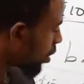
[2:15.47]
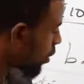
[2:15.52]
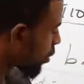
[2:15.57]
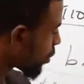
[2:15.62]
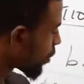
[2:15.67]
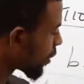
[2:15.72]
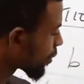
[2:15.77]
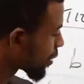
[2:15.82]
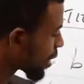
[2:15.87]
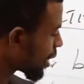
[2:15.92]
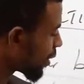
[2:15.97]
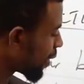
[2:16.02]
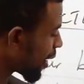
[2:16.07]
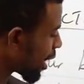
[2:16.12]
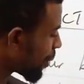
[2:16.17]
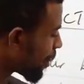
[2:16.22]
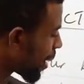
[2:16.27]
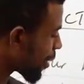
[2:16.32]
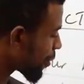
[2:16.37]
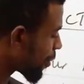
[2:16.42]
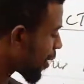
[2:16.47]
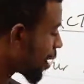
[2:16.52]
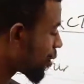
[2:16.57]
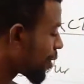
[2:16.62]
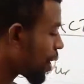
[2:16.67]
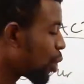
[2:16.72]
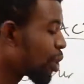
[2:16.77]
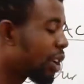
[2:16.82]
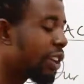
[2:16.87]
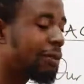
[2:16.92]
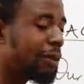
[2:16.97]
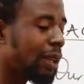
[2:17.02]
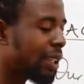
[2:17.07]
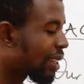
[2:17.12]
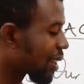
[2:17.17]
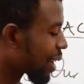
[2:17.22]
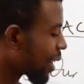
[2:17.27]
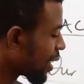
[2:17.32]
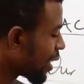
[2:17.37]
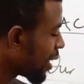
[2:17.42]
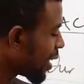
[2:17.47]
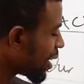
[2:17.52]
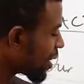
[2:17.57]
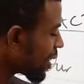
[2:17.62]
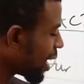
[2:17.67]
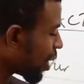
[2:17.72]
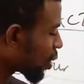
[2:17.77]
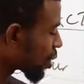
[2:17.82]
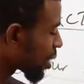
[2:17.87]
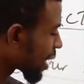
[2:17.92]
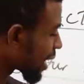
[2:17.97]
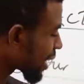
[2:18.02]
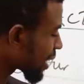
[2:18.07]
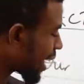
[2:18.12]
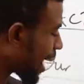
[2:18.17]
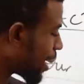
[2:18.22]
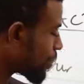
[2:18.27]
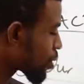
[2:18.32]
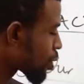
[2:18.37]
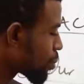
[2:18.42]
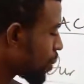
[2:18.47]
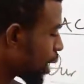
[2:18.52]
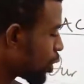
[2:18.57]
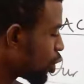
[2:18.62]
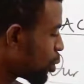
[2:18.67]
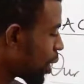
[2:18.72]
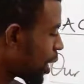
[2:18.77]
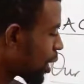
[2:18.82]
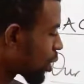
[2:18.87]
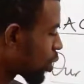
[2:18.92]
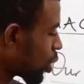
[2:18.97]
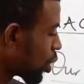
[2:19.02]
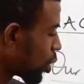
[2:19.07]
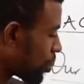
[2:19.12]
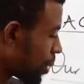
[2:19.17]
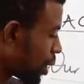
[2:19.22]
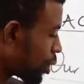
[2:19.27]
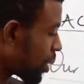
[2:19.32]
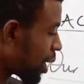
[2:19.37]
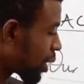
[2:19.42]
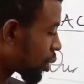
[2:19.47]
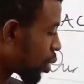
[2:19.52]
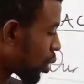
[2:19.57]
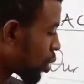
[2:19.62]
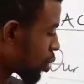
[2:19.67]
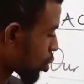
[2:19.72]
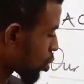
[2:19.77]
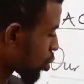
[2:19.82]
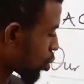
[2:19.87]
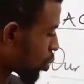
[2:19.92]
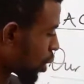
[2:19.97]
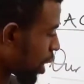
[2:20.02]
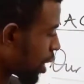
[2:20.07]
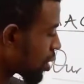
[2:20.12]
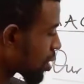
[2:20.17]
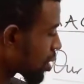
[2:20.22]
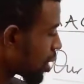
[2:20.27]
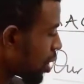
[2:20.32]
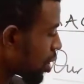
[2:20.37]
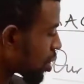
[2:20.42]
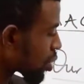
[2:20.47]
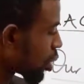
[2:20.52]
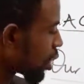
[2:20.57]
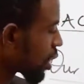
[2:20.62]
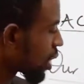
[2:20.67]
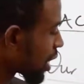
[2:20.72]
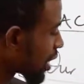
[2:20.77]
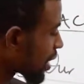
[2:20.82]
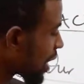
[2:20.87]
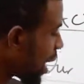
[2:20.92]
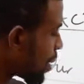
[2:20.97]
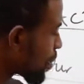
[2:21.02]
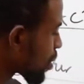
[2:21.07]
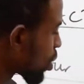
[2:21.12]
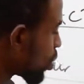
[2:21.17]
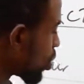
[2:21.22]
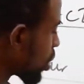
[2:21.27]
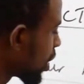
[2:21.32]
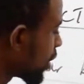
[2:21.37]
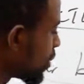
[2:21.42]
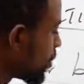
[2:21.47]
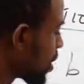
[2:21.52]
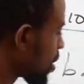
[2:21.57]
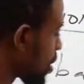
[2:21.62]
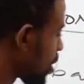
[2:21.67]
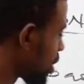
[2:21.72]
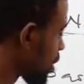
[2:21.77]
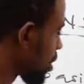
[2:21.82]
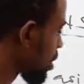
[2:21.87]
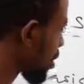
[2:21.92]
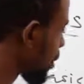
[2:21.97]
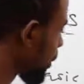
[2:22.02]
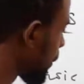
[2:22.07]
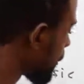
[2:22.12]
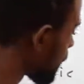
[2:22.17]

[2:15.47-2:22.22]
15 divided by 5 here will give me 3. Now 3 times my numerator. My numerator is 2, right? So 3 times 2 will give me 6.